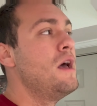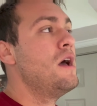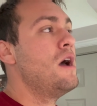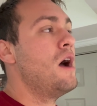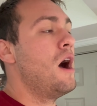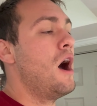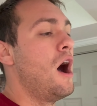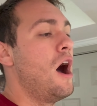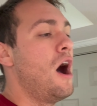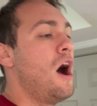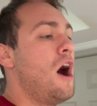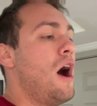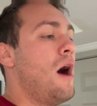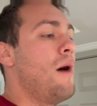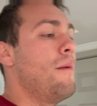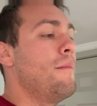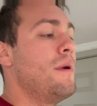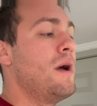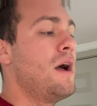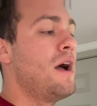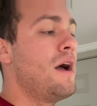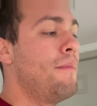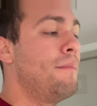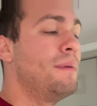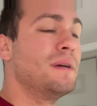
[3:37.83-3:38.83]

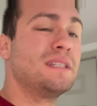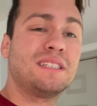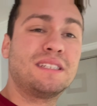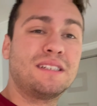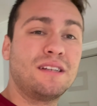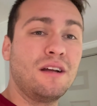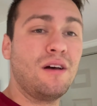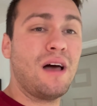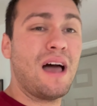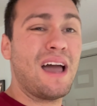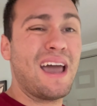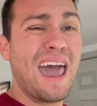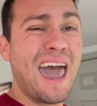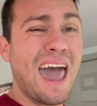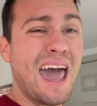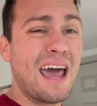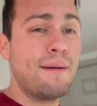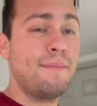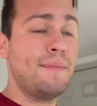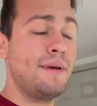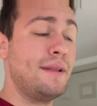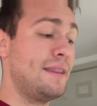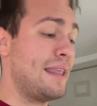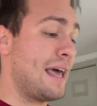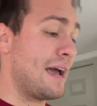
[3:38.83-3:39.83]
But still, I had
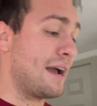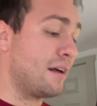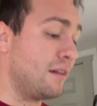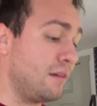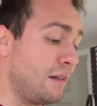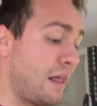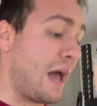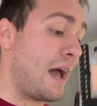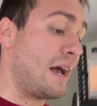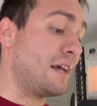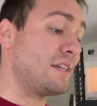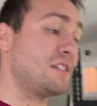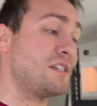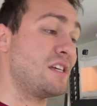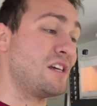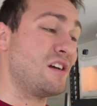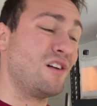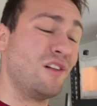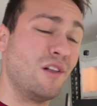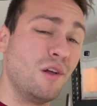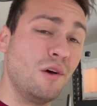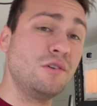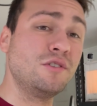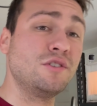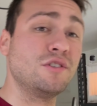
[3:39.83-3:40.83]
them in that glass
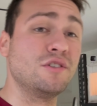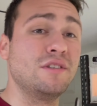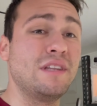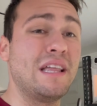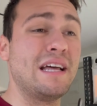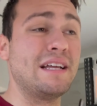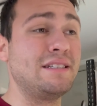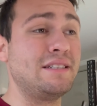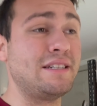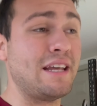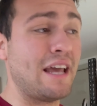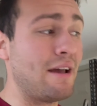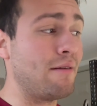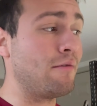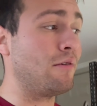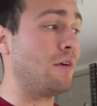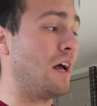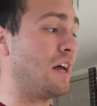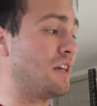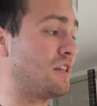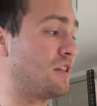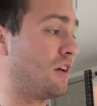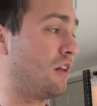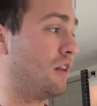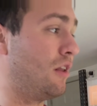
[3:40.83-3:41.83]
enclosure, that damn
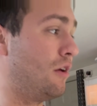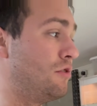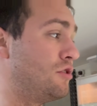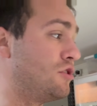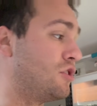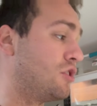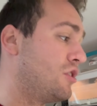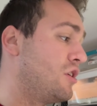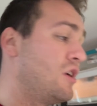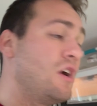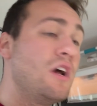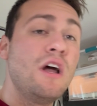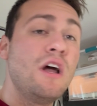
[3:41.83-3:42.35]
glass enclosure.